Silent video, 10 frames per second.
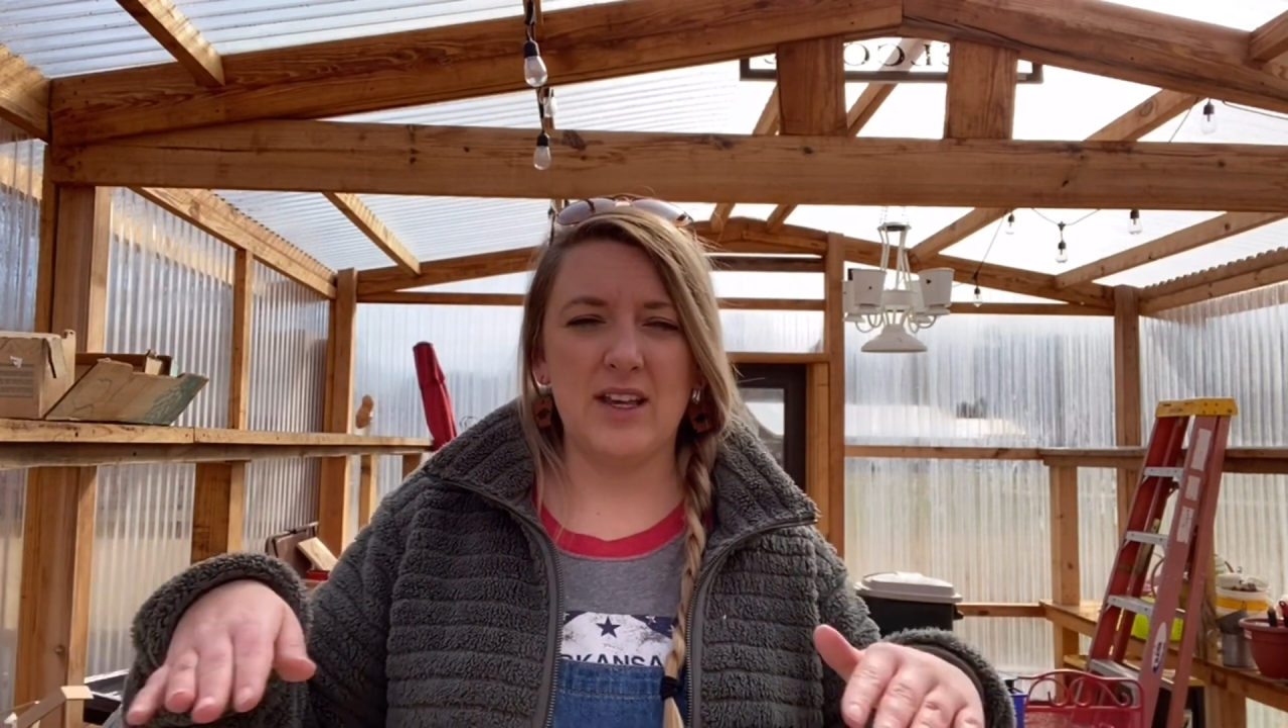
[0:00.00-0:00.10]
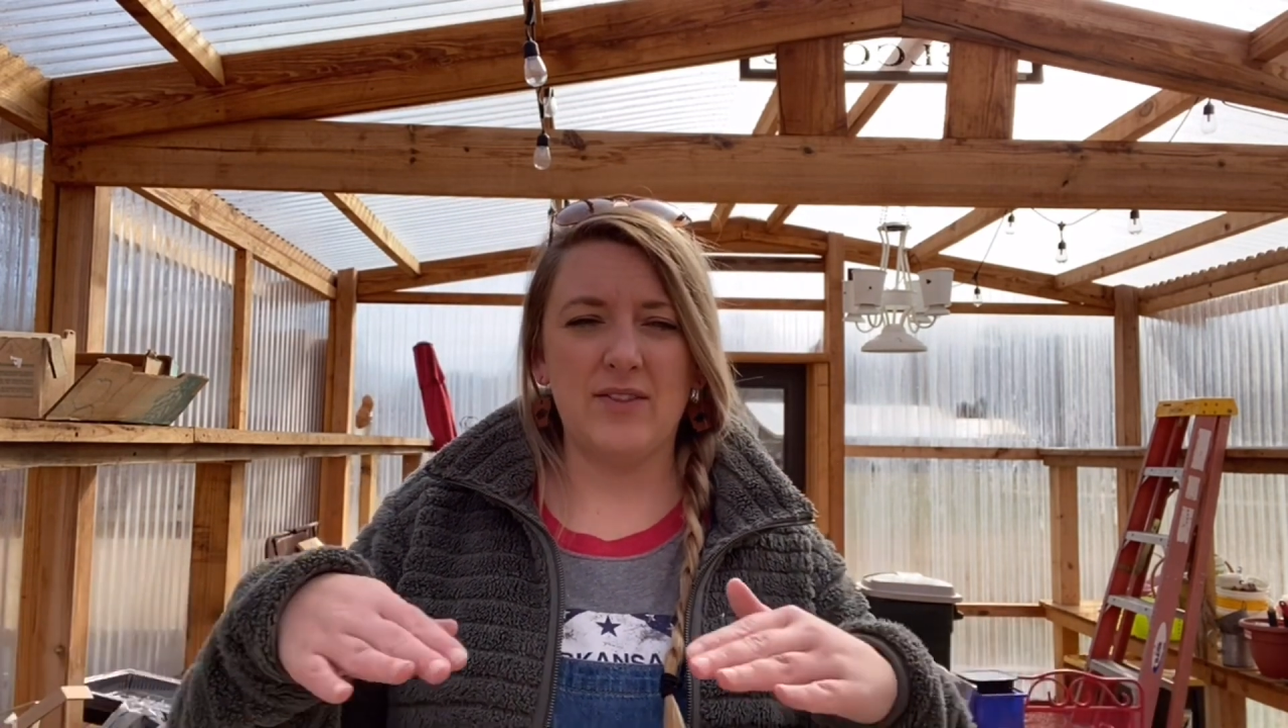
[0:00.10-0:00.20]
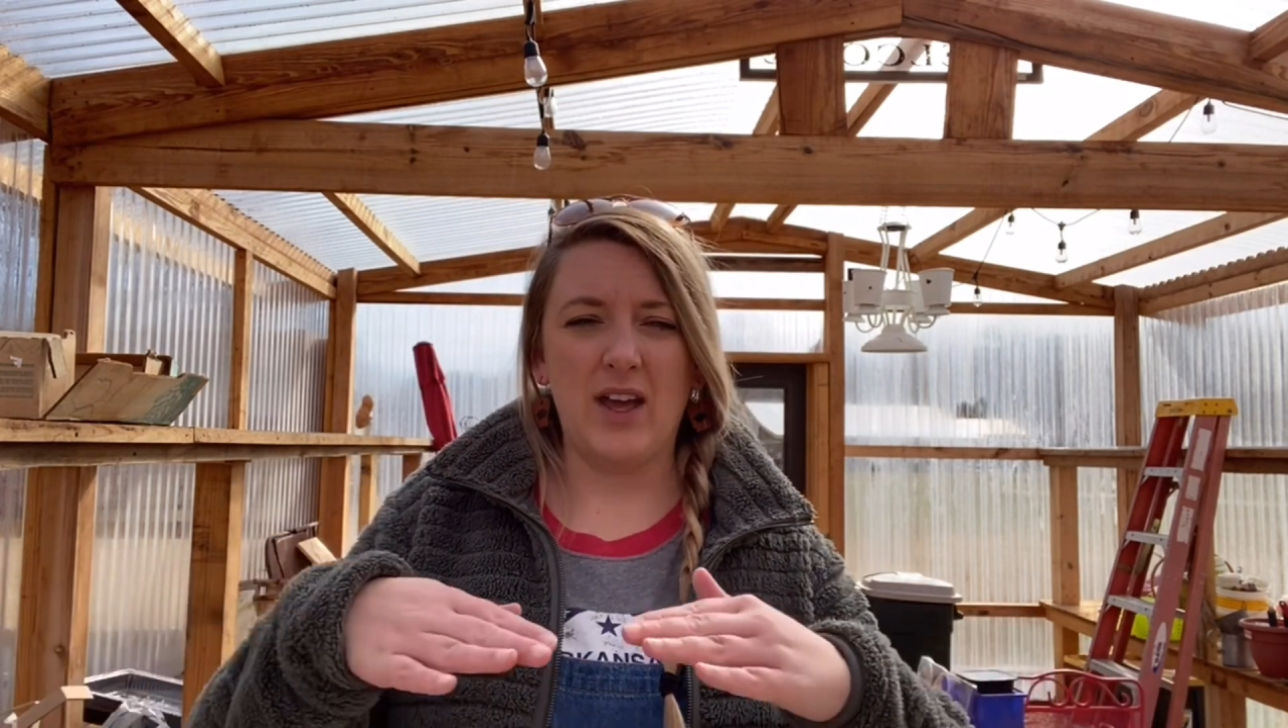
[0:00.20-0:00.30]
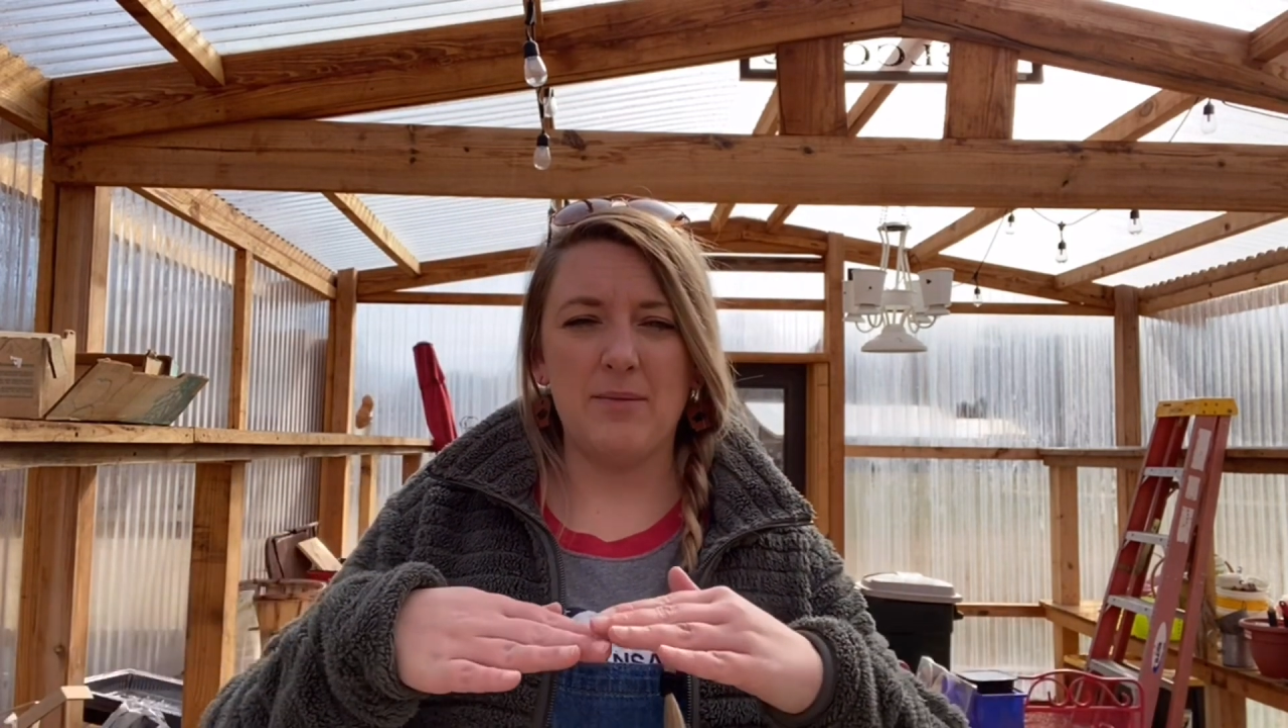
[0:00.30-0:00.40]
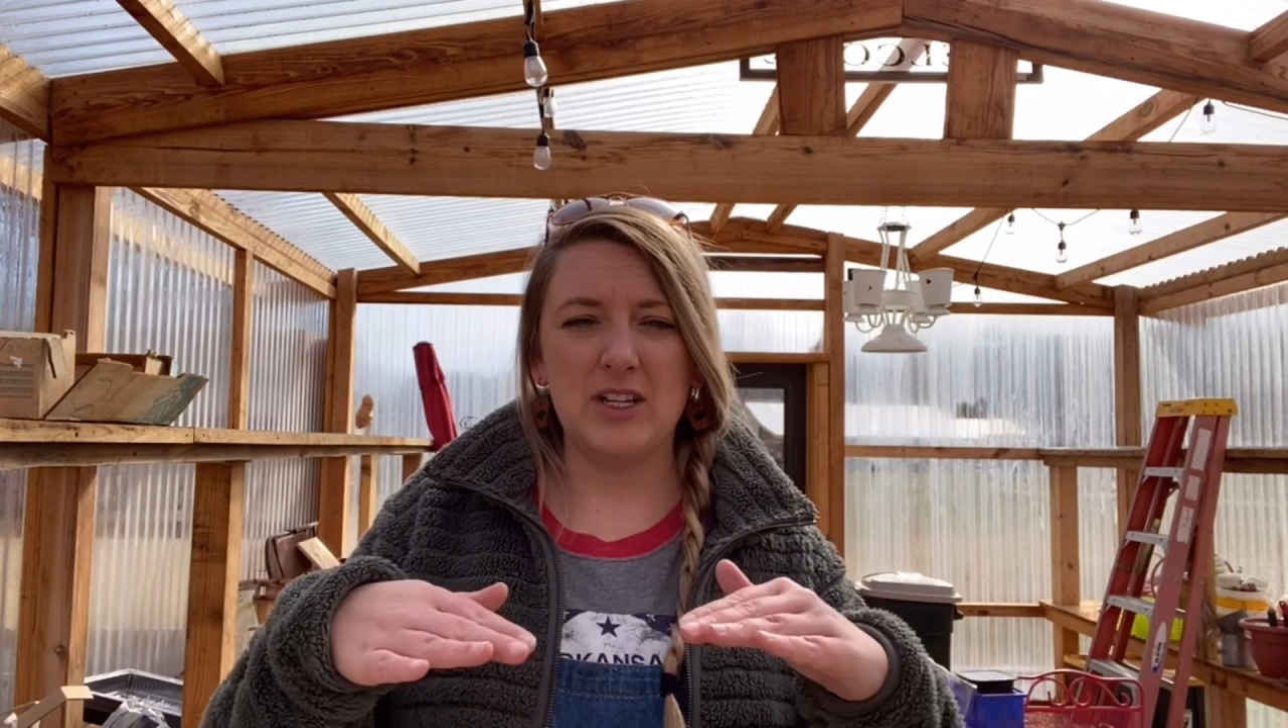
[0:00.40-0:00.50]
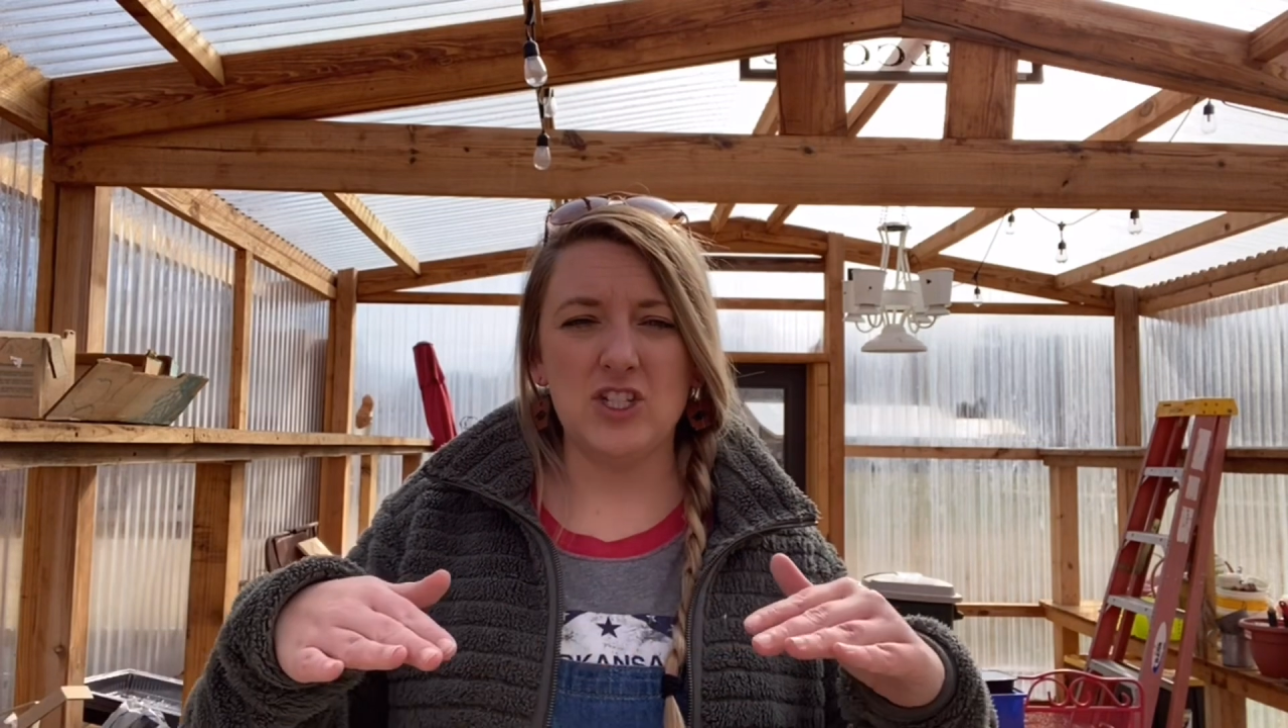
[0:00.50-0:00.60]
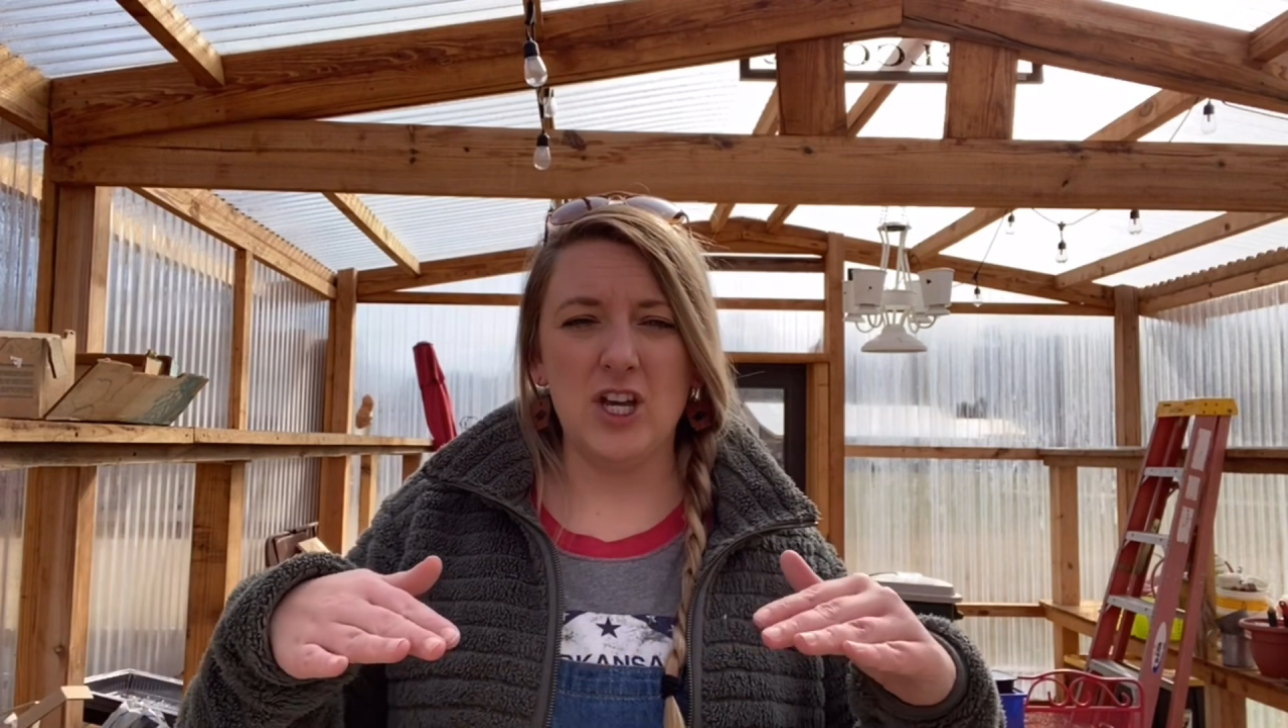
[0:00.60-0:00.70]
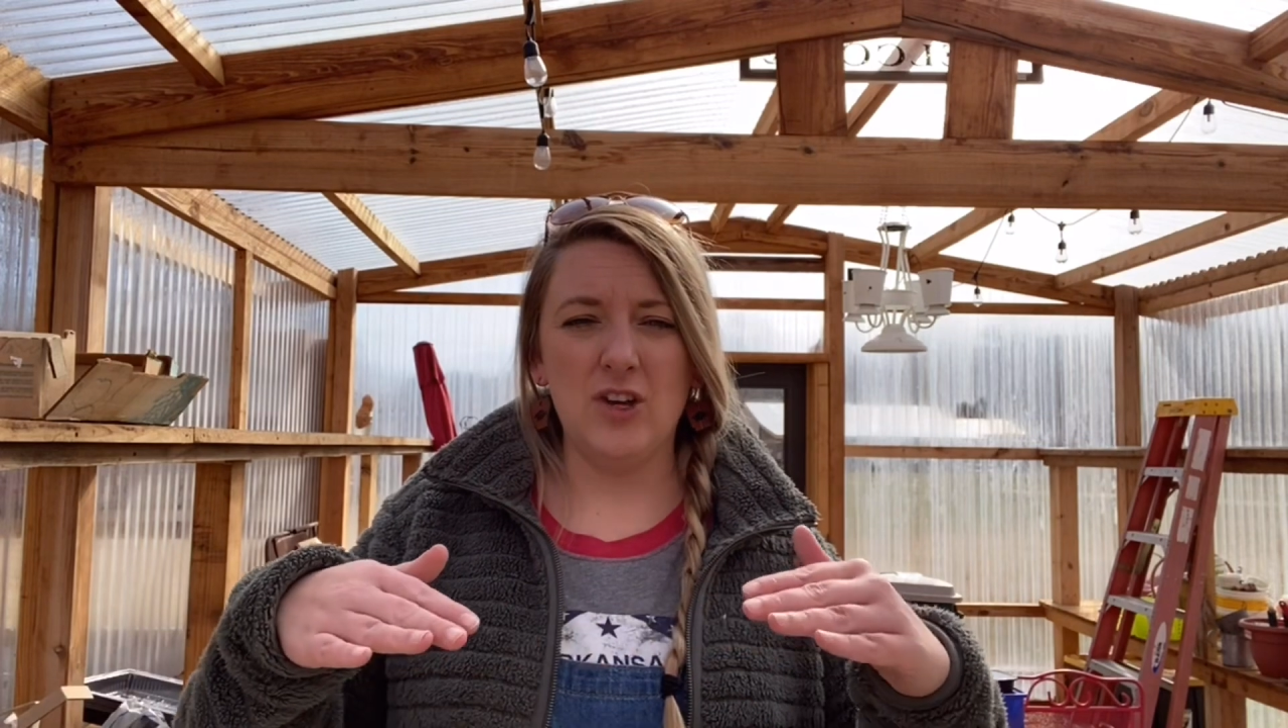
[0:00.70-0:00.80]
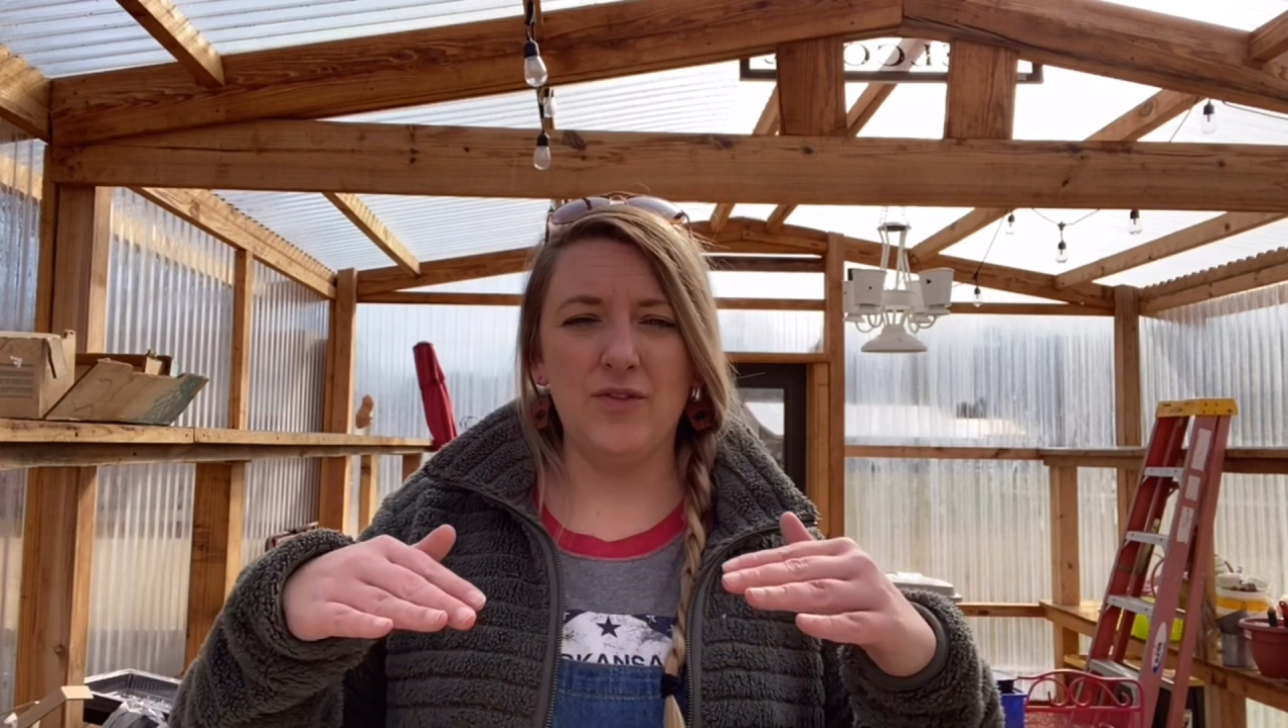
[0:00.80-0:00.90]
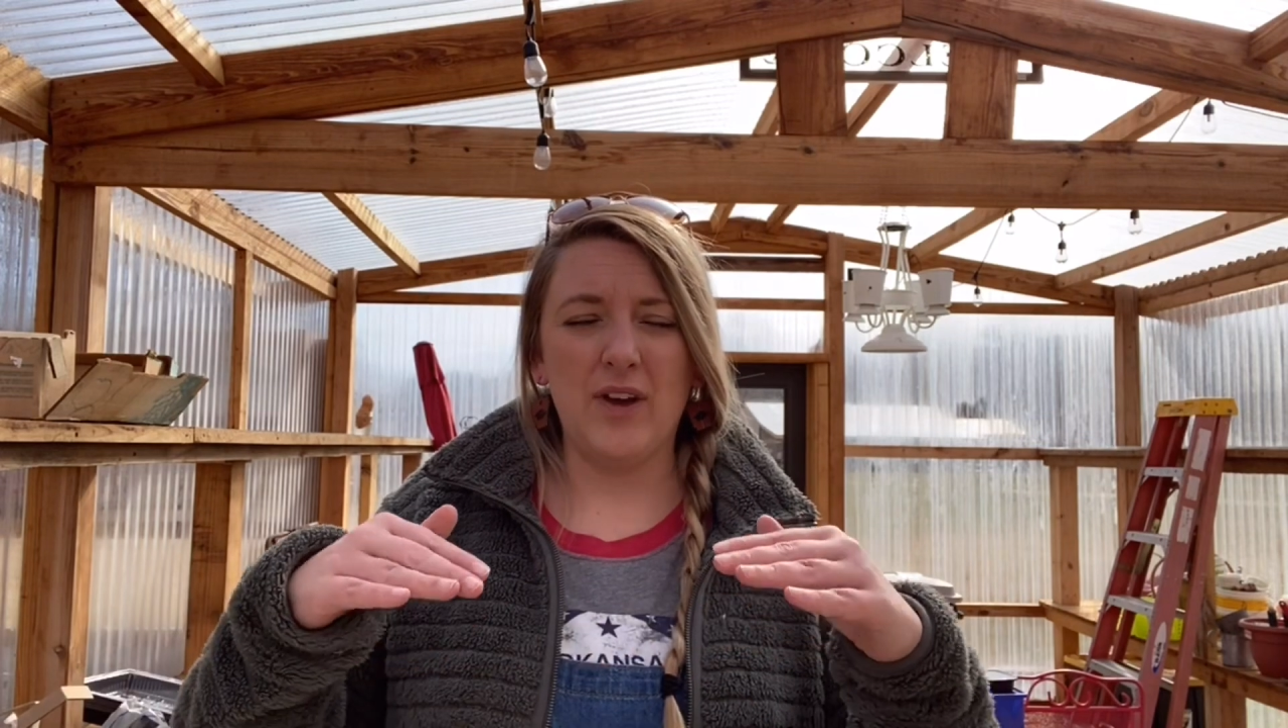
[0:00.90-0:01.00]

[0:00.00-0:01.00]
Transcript: I've got my shelf.